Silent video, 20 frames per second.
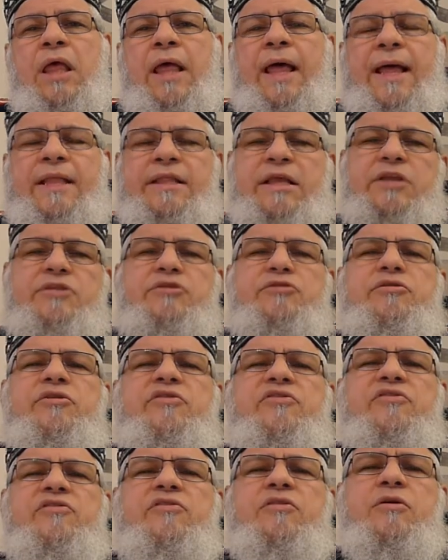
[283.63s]
and I
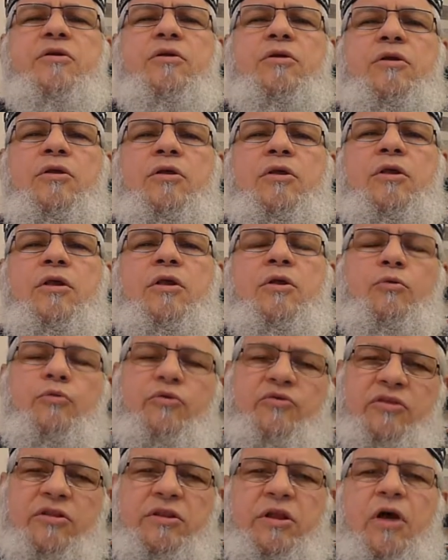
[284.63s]
dress
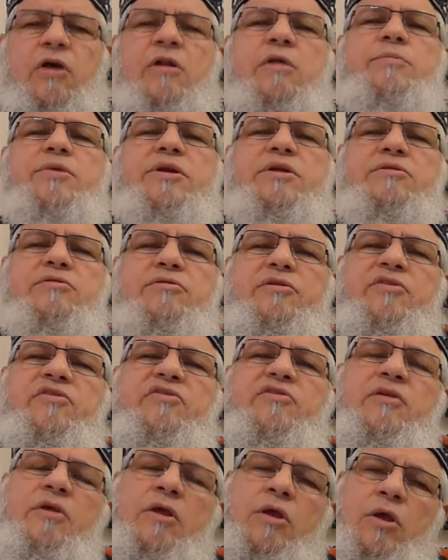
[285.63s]
with an Arabic
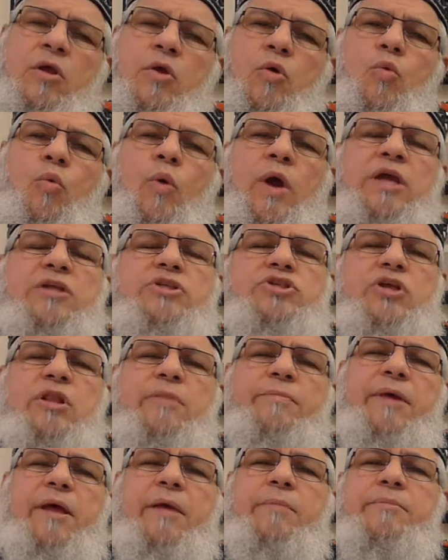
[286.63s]
dress, white
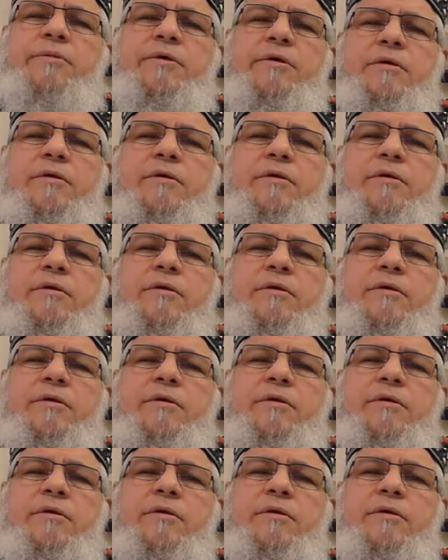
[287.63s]
jilbab,